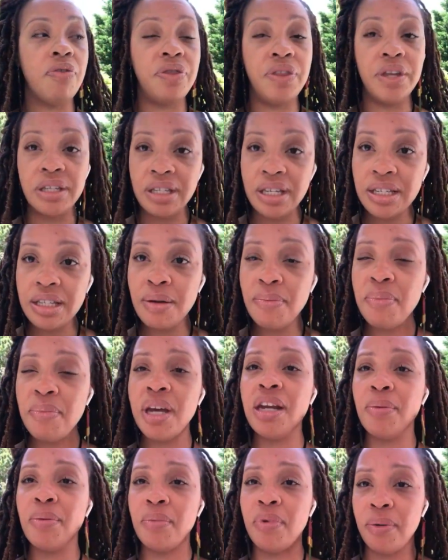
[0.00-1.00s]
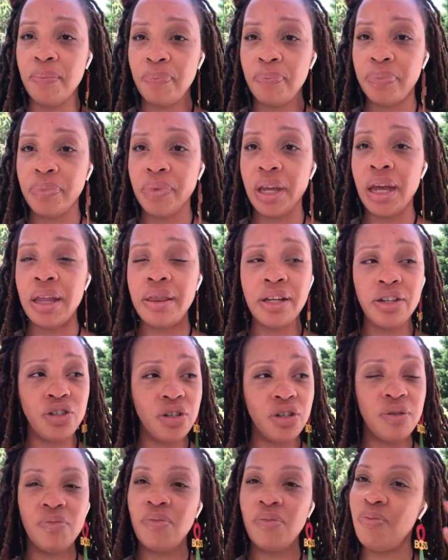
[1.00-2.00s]
this is the minimum And this
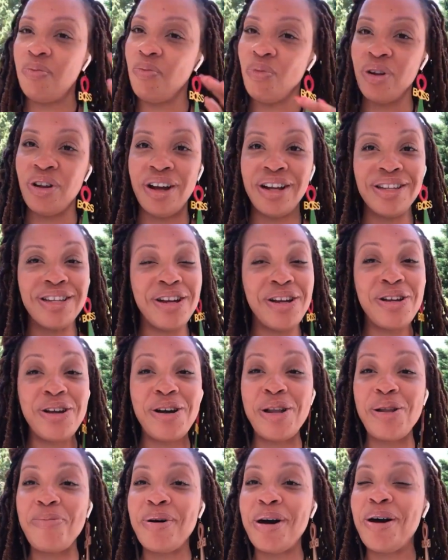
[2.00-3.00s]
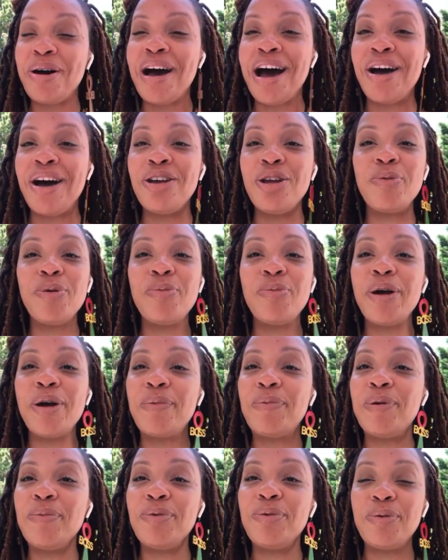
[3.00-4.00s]
should, when I tell y'all about how you
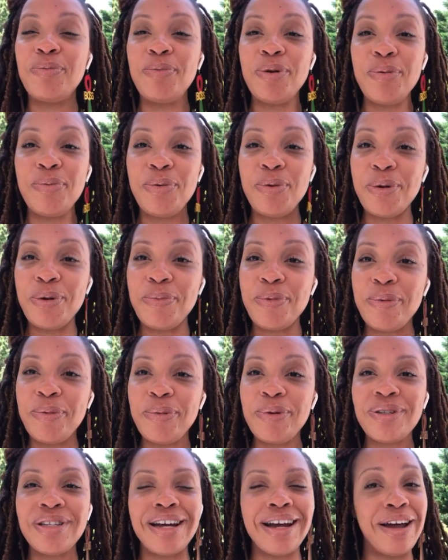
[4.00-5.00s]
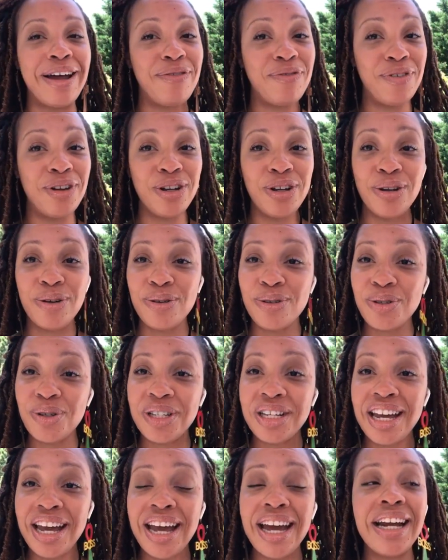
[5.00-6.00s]
prepare people to be board members, I got videos
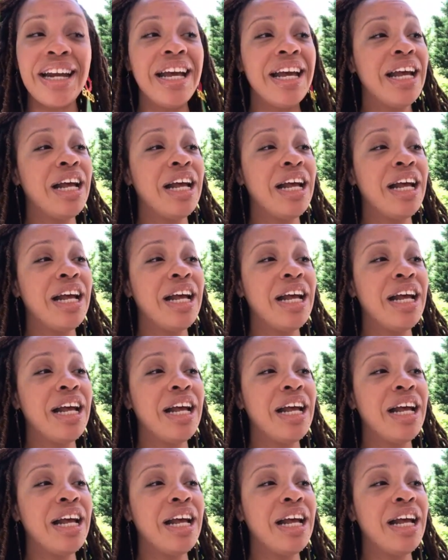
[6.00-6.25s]
on that.